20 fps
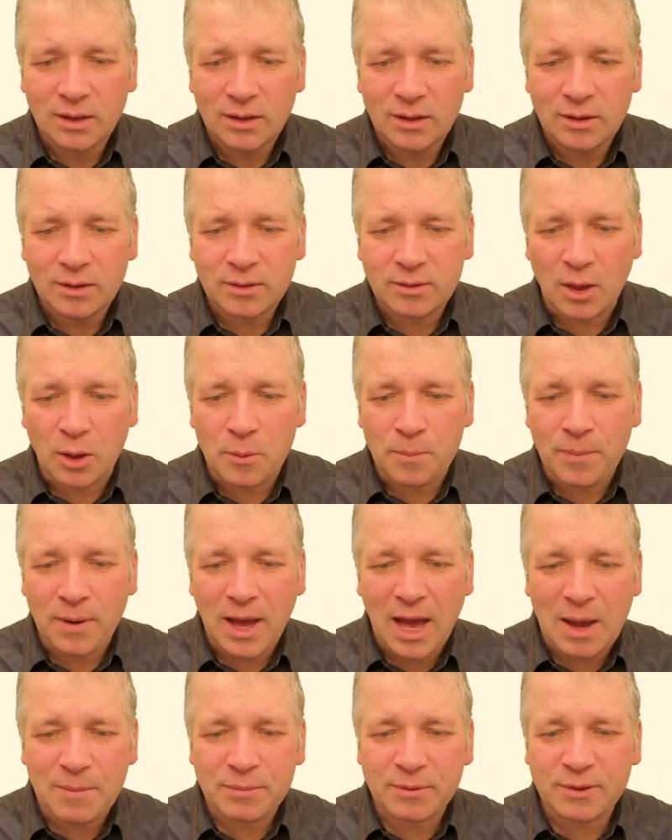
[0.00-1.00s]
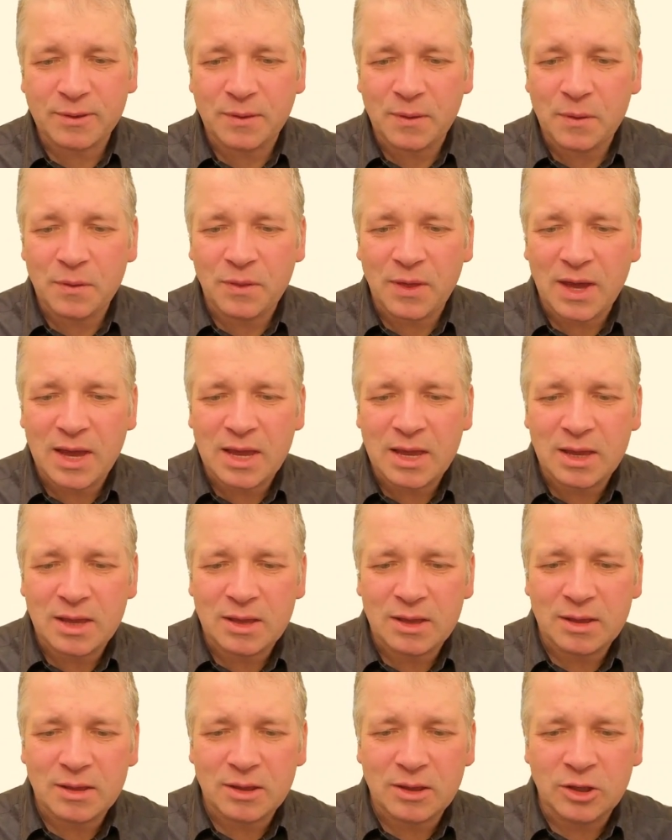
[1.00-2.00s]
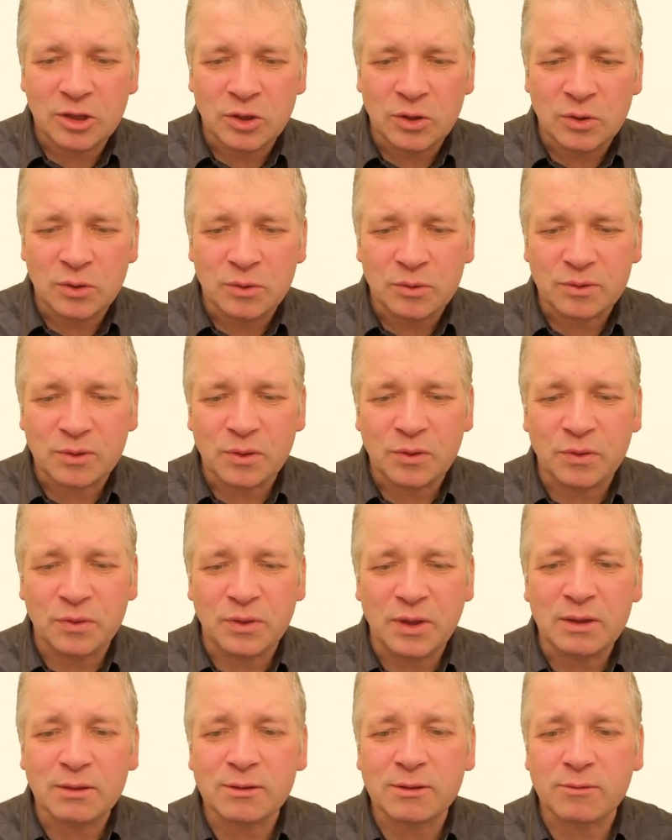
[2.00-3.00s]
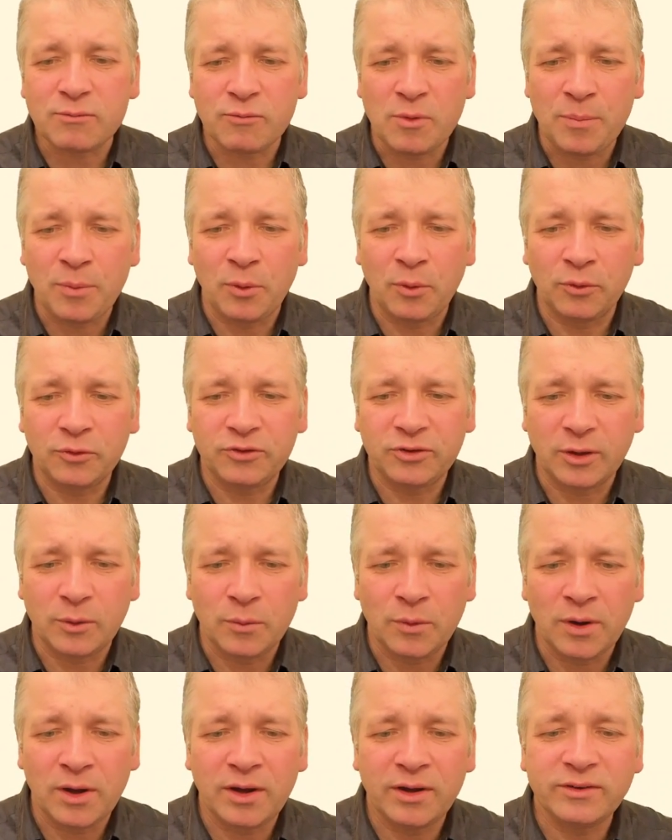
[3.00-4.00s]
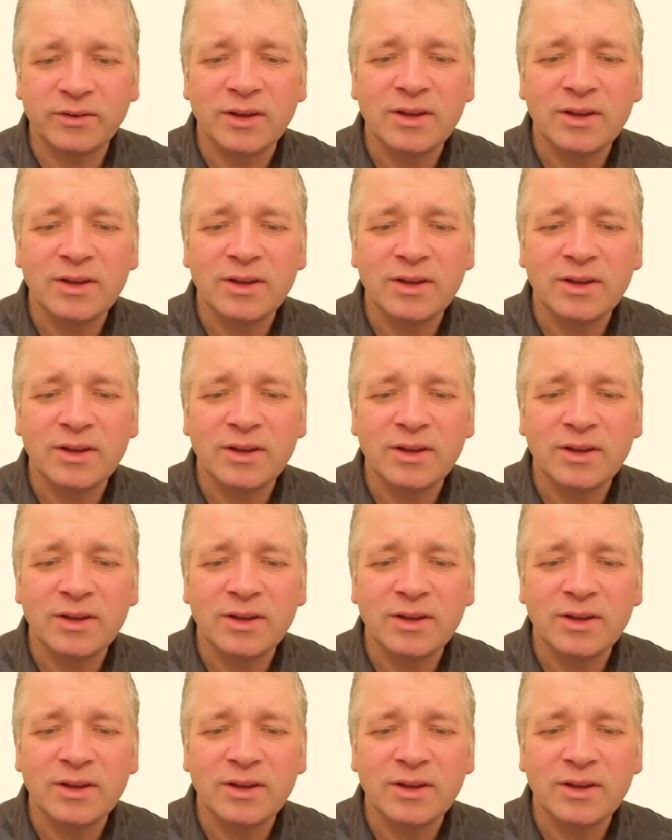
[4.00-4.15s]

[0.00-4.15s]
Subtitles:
So perhaps they used this reporting word,